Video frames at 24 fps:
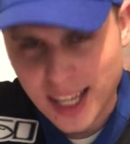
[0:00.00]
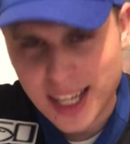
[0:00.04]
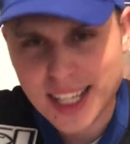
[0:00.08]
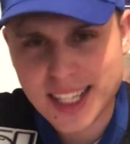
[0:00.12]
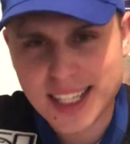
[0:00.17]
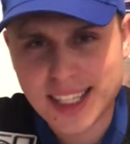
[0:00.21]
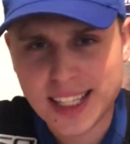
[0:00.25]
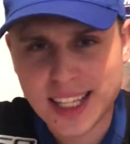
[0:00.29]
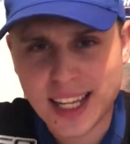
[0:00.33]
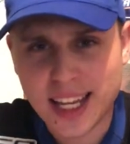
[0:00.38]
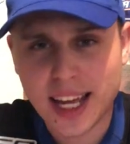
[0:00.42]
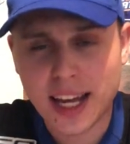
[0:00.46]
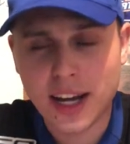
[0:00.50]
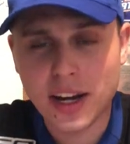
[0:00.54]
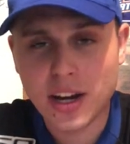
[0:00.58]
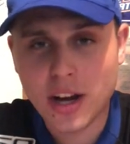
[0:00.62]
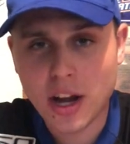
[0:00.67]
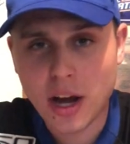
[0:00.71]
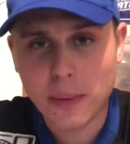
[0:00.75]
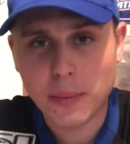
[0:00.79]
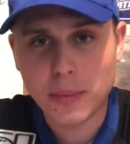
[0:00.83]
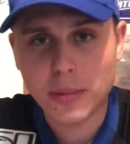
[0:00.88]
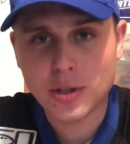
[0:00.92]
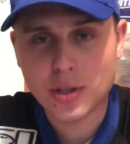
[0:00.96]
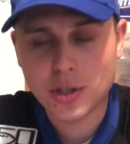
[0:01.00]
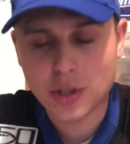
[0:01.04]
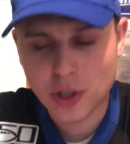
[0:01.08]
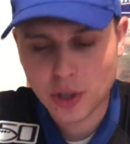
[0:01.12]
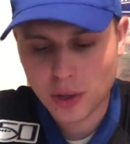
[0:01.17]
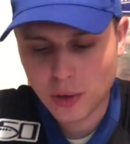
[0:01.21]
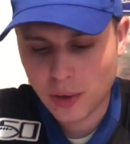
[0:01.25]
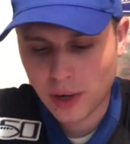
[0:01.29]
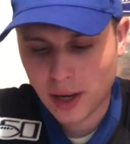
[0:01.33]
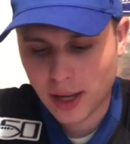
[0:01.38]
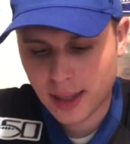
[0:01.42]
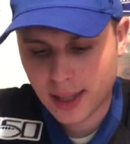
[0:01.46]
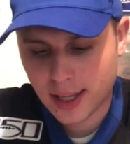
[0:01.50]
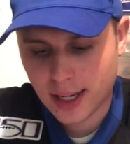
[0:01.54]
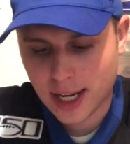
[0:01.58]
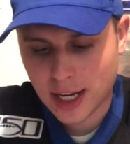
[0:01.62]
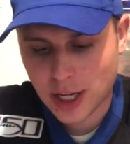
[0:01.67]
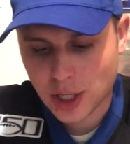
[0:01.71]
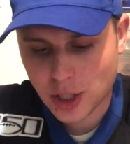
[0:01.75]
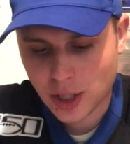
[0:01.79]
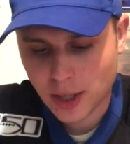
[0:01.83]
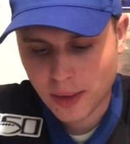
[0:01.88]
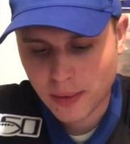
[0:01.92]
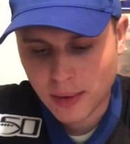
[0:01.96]
is sitting at number 2 in the
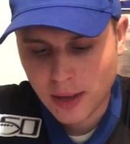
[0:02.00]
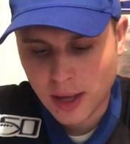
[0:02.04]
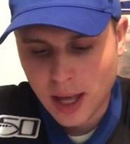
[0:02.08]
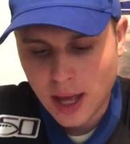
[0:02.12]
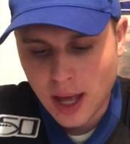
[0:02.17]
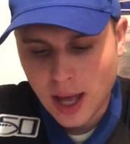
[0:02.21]
nation.